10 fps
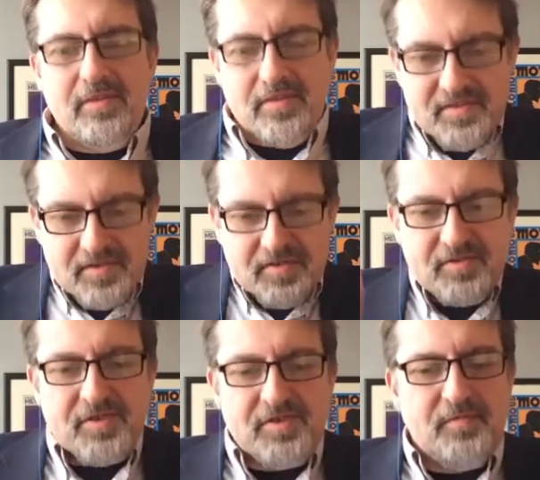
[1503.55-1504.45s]
This
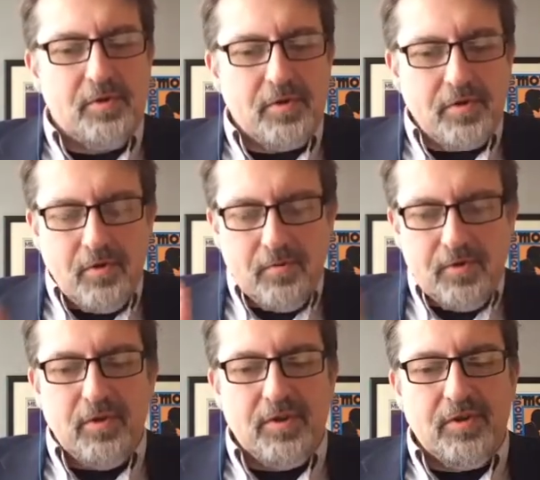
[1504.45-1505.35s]
isn't just vertical with
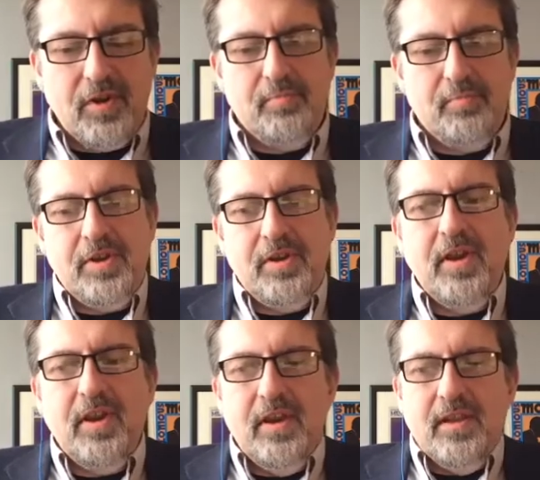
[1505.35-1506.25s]
one company
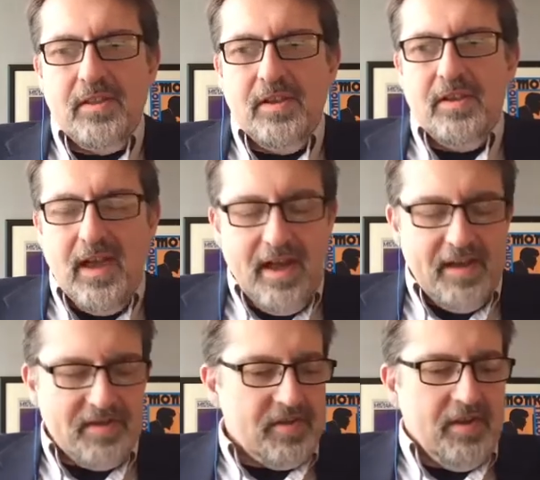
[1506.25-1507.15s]
that
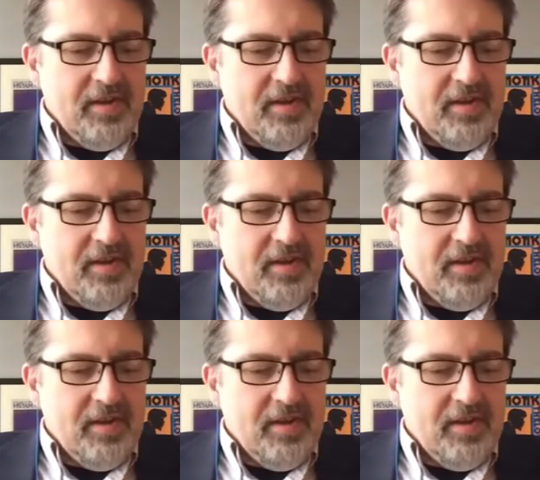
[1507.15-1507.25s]
has,